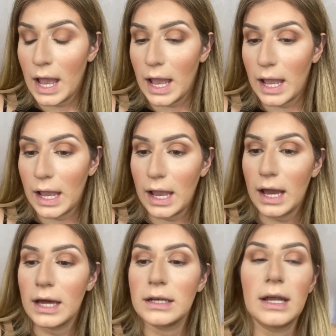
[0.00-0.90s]

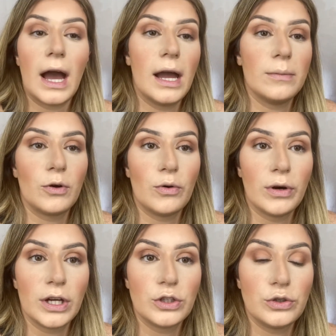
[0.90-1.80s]
And I'm
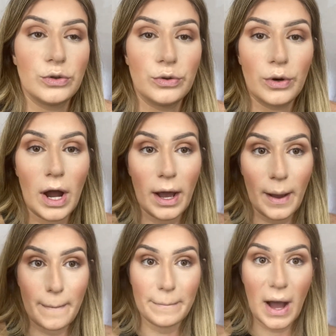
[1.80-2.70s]
going to
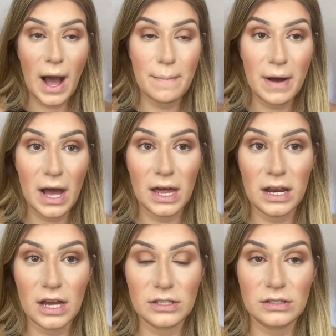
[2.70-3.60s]
pop on
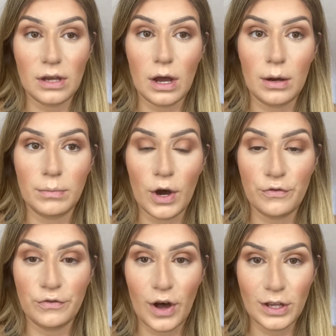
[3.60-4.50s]
some
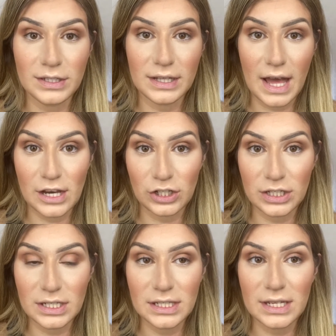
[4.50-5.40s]
false
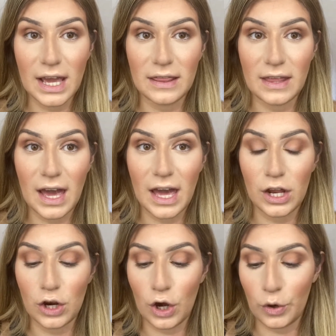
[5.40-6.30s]
lashes, and
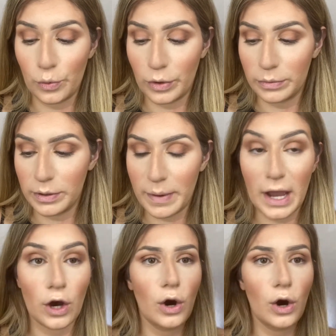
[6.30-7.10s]
then we'll be back.